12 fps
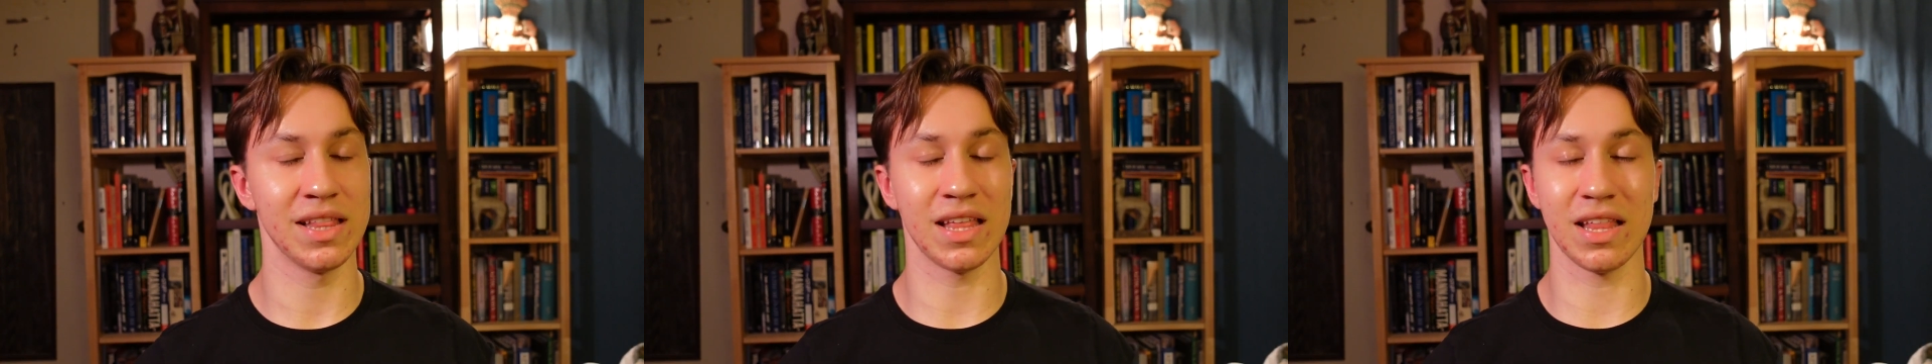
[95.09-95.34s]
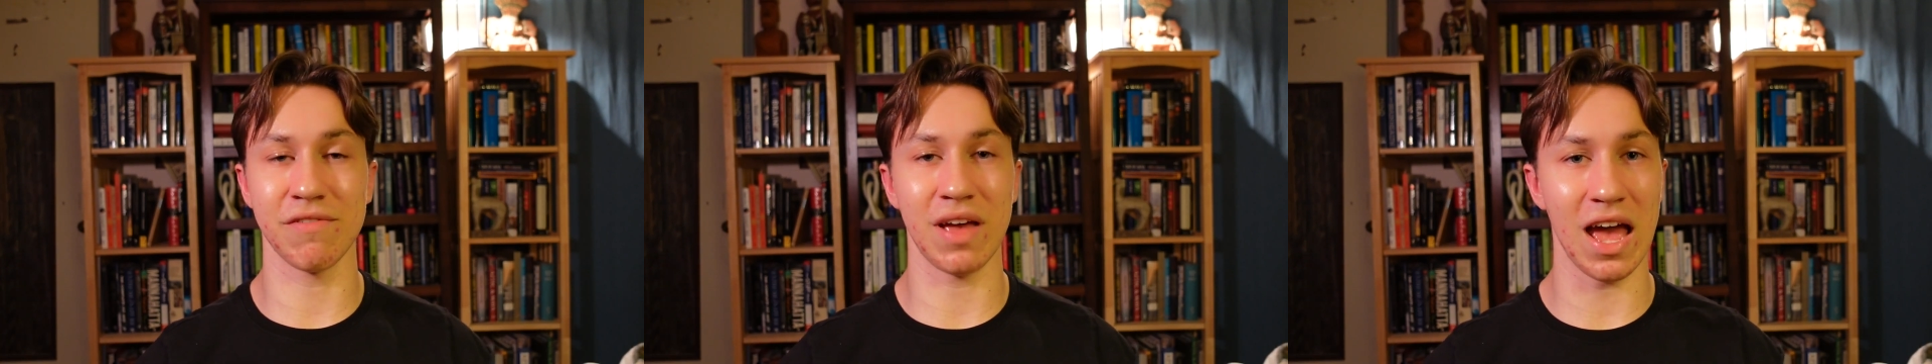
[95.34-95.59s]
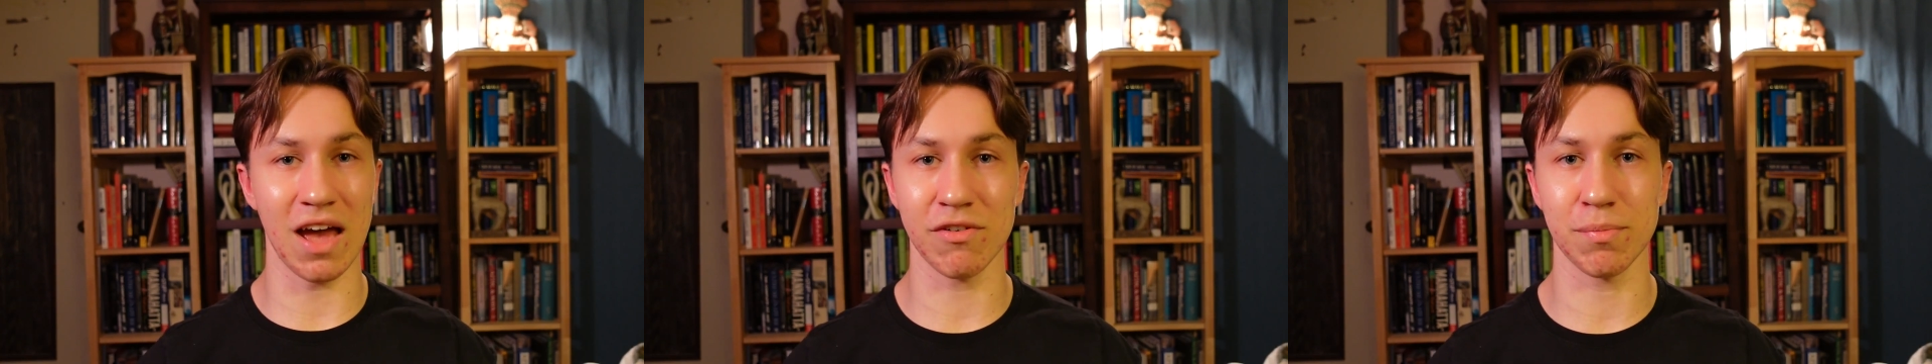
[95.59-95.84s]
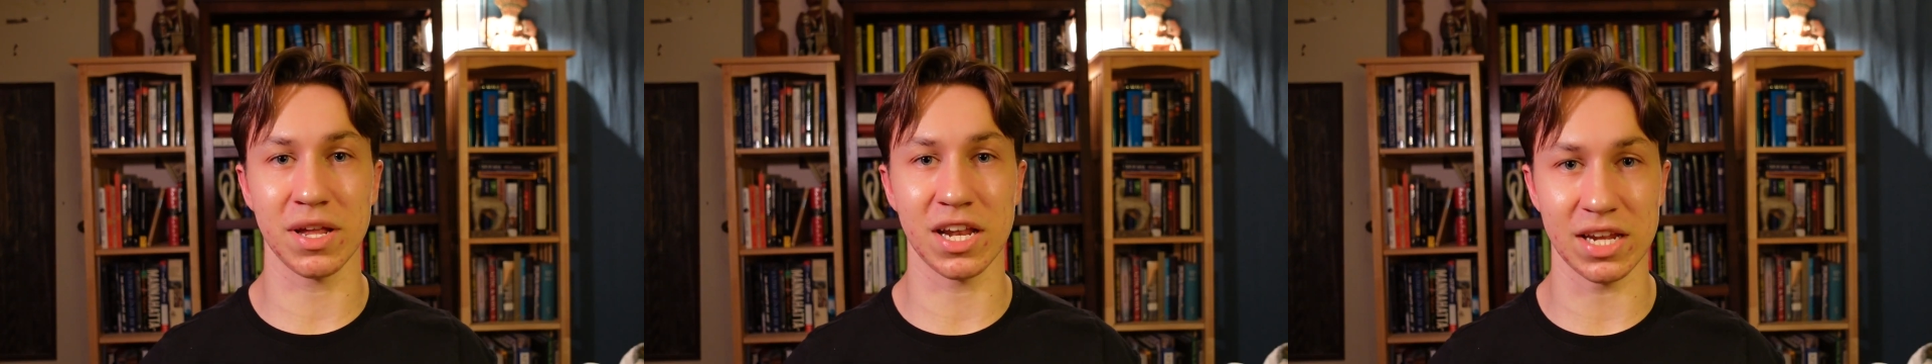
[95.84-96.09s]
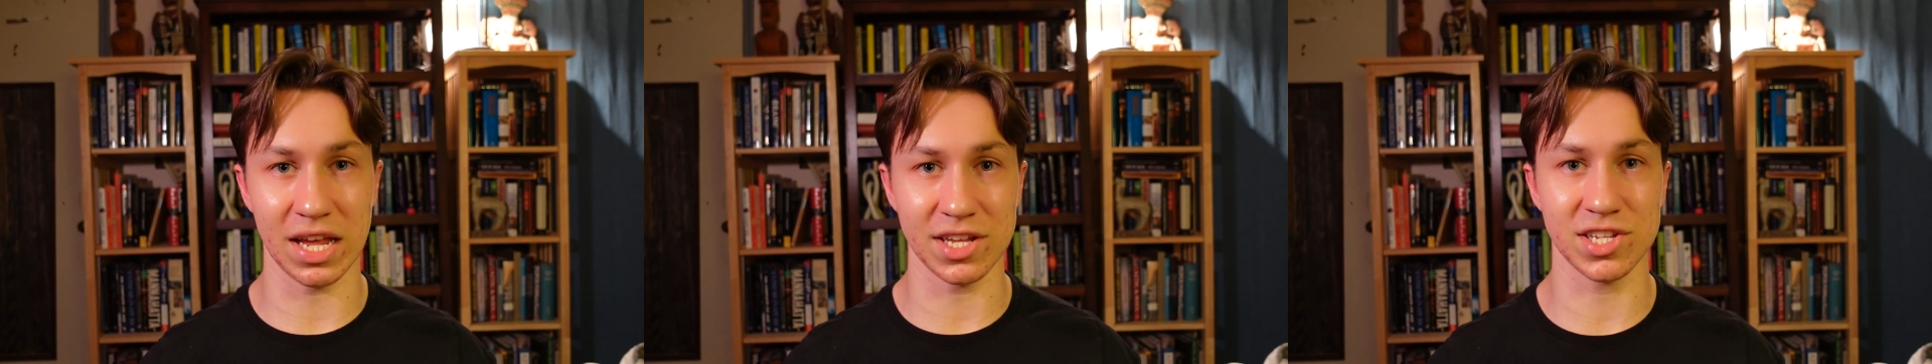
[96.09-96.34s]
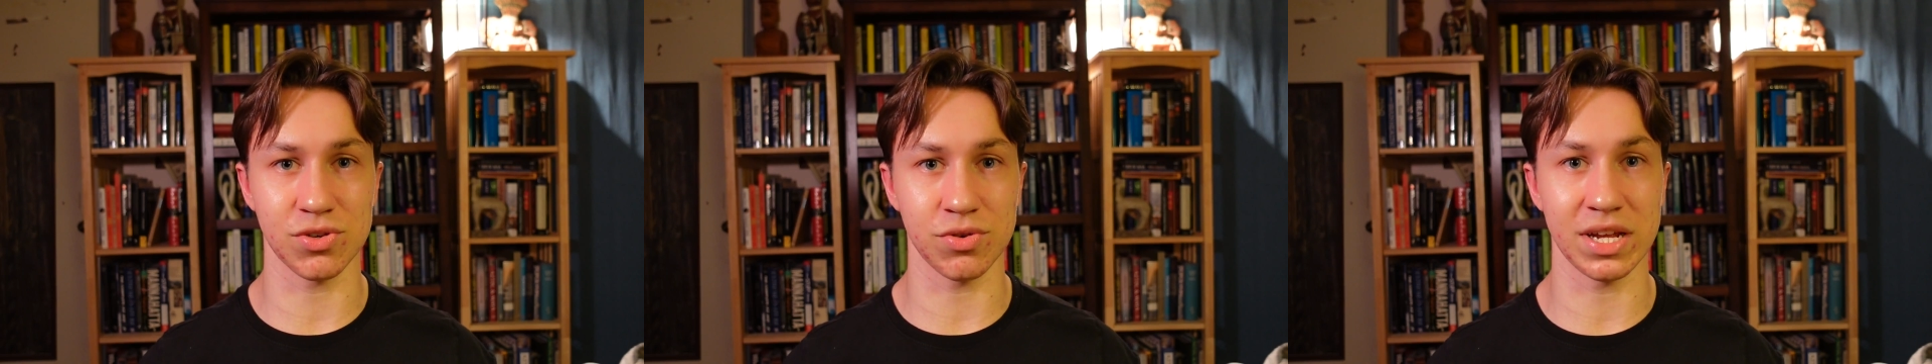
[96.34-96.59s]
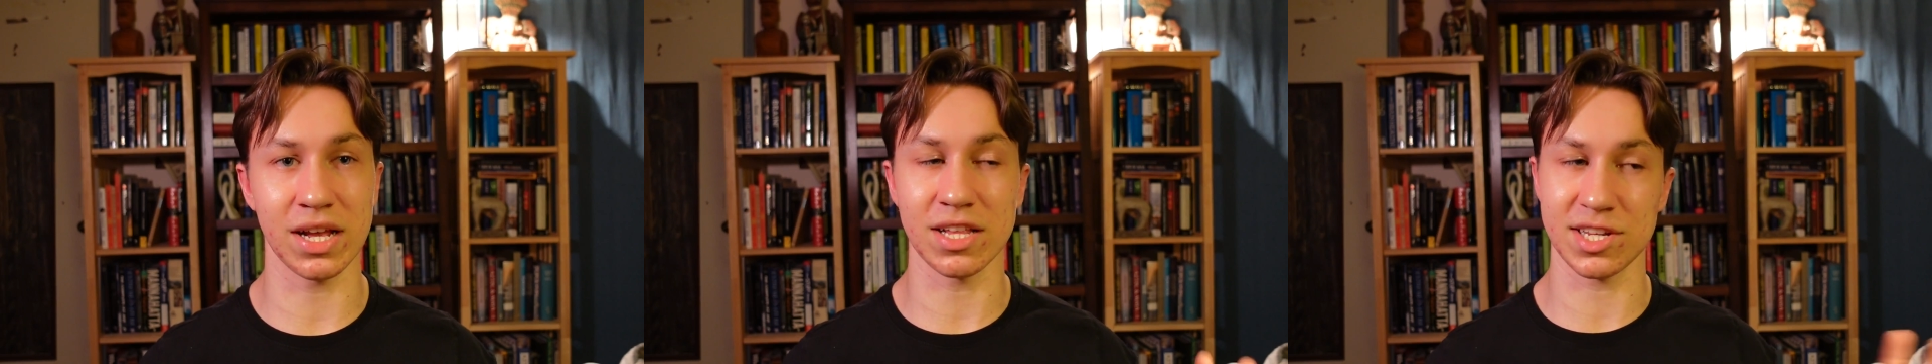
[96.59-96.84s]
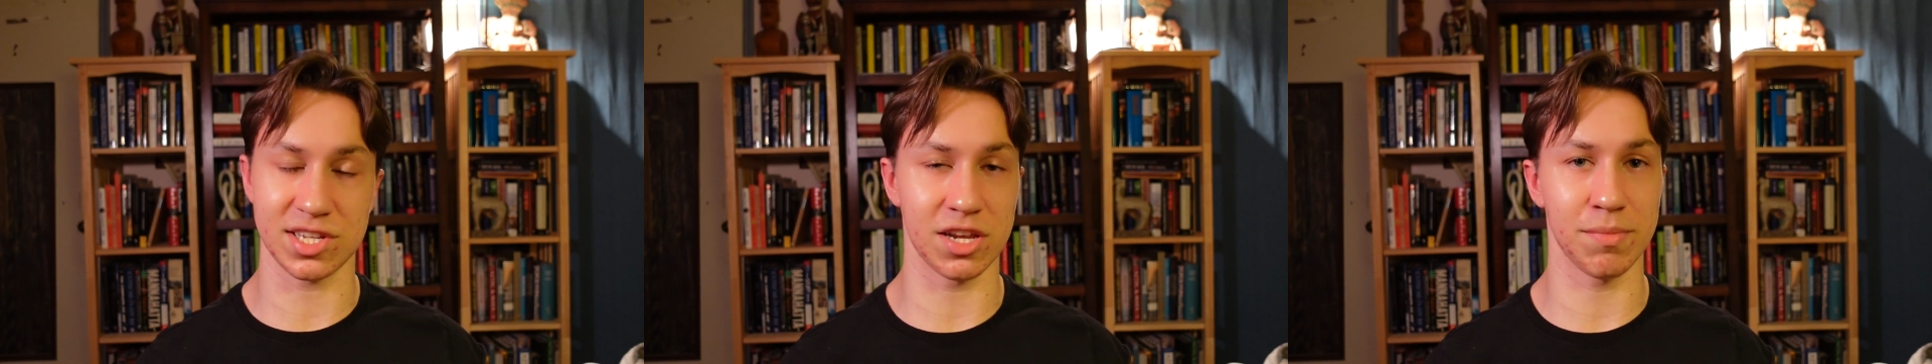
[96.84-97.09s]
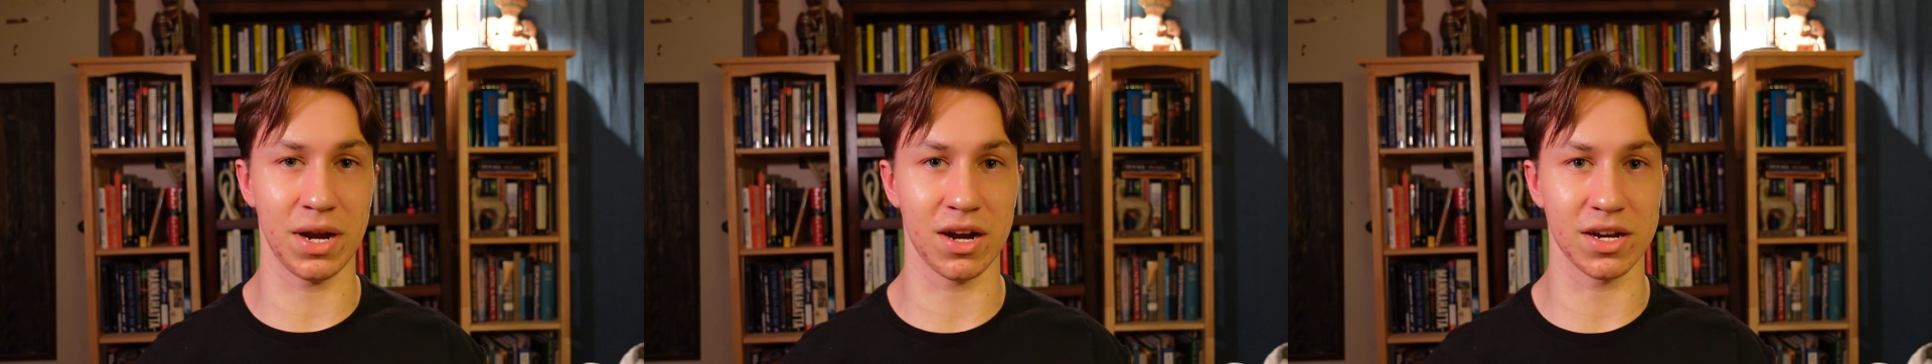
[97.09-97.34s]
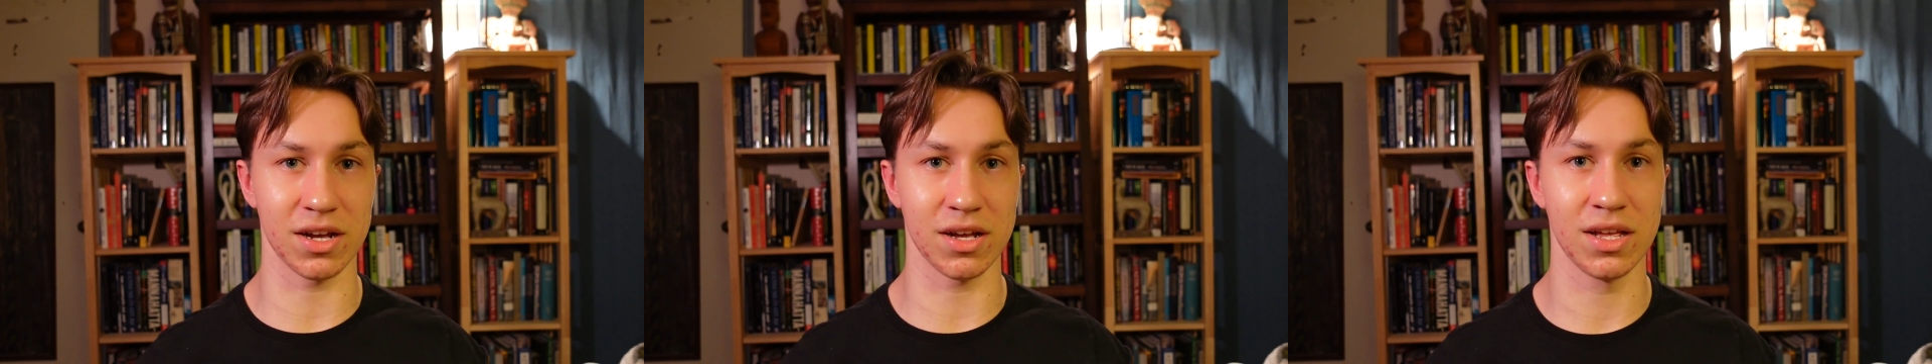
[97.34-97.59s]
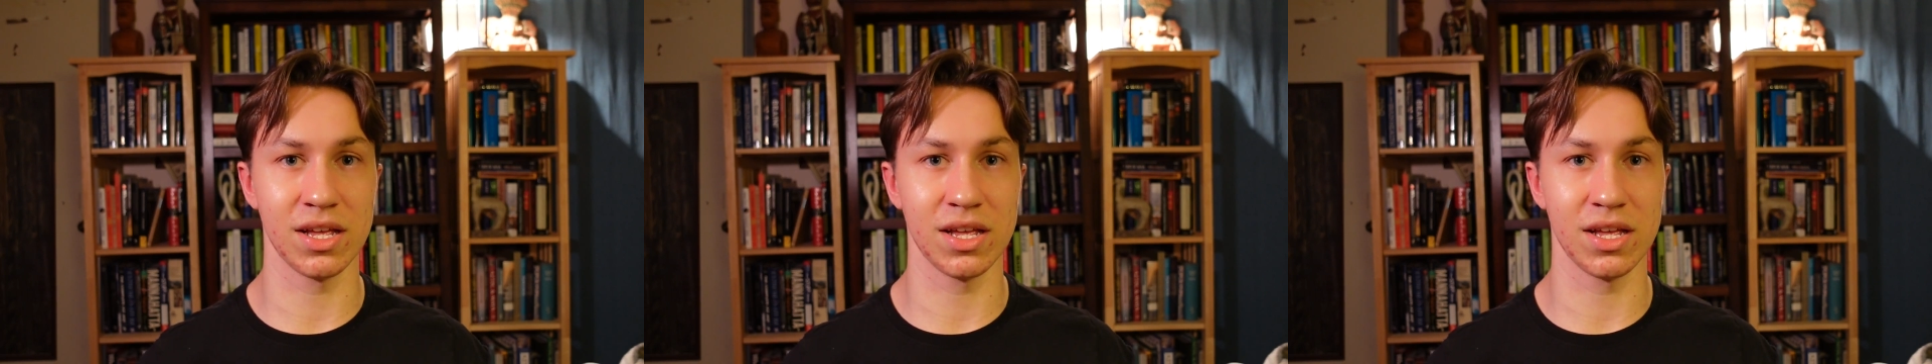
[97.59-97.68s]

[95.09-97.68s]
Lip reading: than they've ever been in history, at least in America,